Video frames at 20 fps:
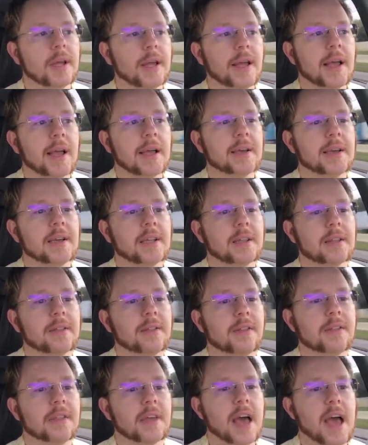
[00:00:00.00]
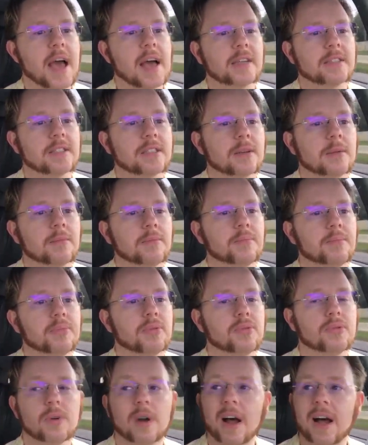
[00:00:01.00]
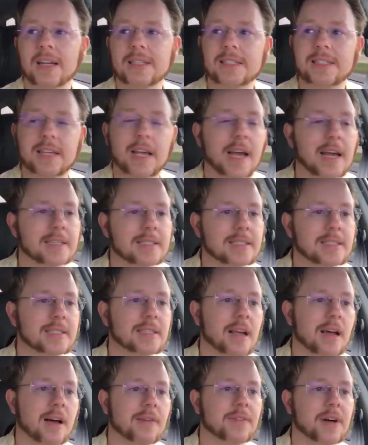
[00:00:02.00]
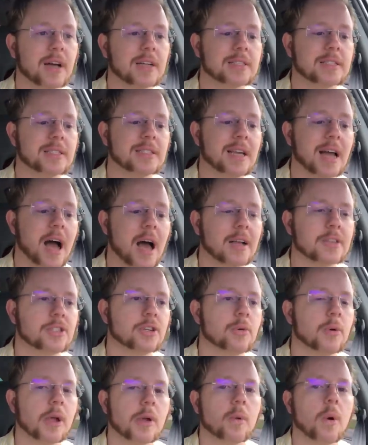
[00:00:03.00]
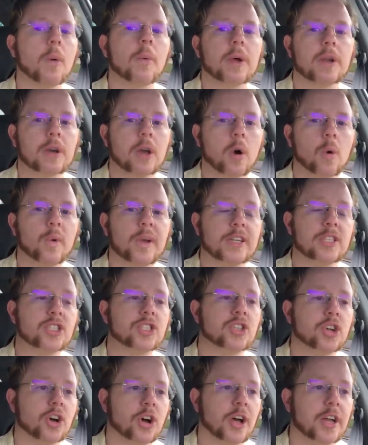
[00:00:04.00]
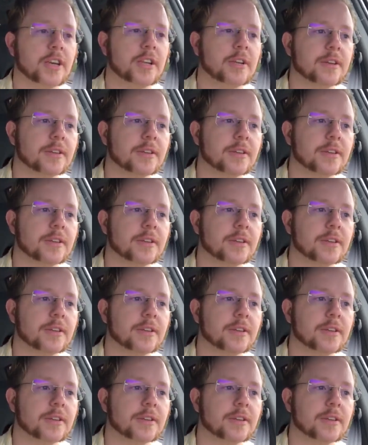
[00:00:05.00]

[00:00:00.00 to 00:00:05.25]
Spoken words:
And that process of us not doing what we know we should,